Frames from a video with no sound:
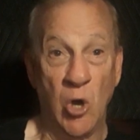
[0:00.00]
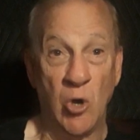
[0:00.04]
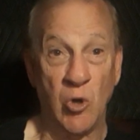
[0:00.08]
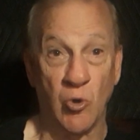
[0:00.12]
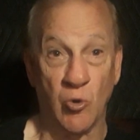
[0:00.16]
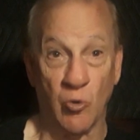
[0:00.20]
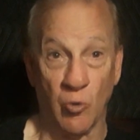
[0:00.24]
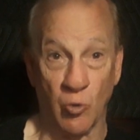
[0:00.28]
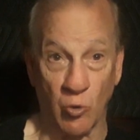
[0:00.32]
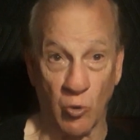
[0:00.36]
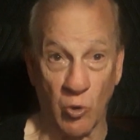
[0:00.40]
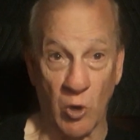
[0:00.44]

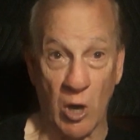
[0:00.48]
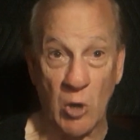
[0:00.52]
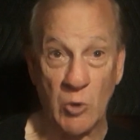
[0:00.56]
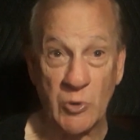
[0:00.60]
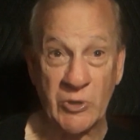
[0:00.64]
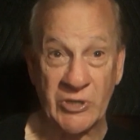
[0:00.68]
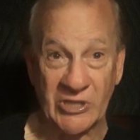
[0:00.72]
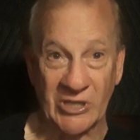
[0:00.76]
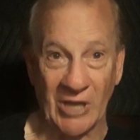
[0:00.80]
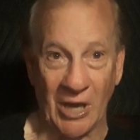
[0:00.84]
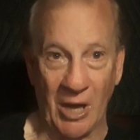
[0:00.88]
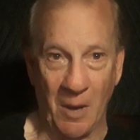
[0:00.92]
grow
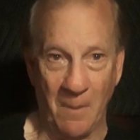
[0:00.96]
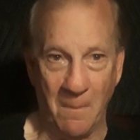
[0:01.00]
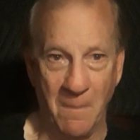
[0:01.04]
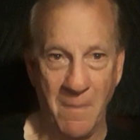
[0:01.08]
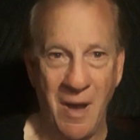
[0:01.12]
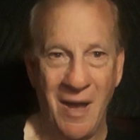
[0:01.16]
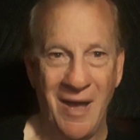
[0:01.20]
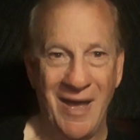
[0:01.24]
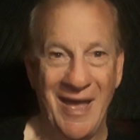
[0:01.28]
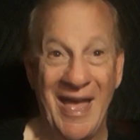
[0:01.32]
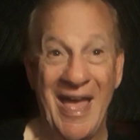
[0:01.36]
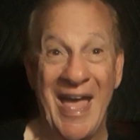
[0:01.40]

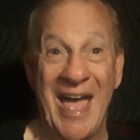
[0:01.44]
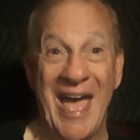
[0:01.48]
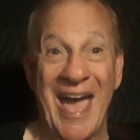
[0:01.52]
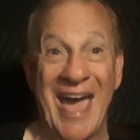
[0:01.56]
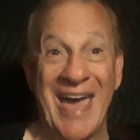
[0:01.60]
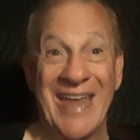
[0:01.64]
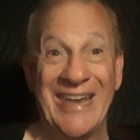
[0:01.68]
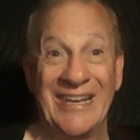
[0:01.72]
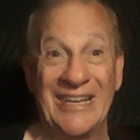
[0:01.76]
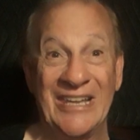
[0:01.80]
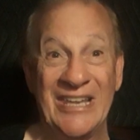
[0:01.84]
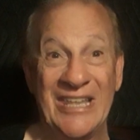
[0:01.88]
some
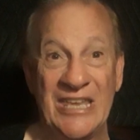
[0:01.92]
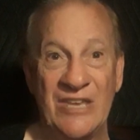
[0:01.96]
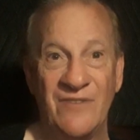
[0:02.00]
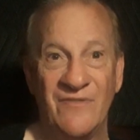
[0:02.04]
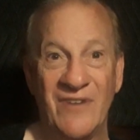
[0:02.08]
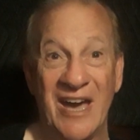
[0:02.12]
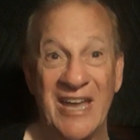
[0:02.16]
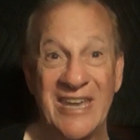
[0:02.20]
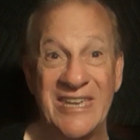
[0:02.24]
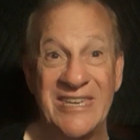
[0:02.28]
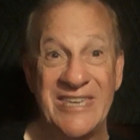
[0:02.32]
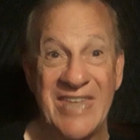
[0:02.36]
and leave
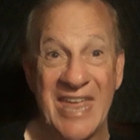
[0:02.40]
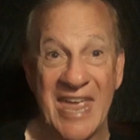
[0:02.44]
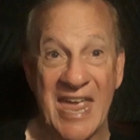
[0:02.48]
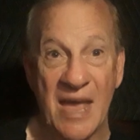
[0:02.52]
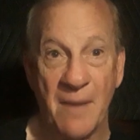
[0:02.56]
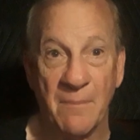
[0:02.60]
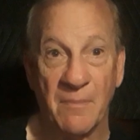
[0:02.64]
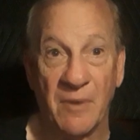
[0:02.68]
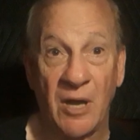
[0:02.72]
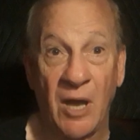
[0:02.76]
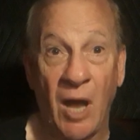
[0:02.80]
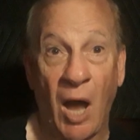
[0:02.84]
a
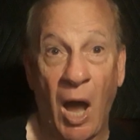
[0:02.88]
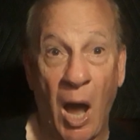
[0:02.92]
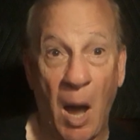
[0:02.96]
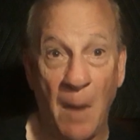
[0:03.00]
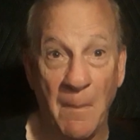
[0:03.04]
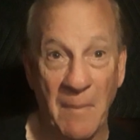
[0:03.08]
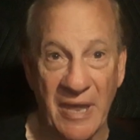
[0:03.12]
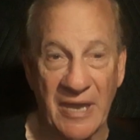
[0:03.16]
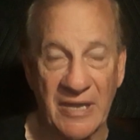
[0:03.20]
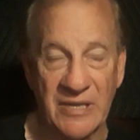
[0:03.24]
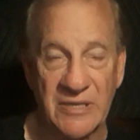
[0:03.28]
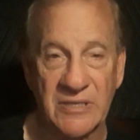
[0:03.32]
damn
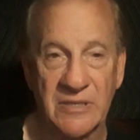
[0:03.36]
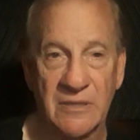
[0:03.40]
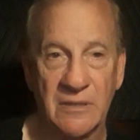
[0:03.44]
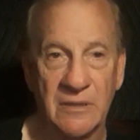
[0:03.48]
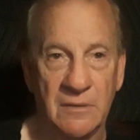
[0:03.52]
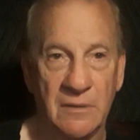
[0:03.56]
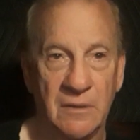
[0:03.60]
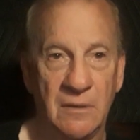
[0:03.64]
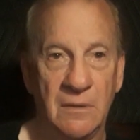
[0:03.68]
comment.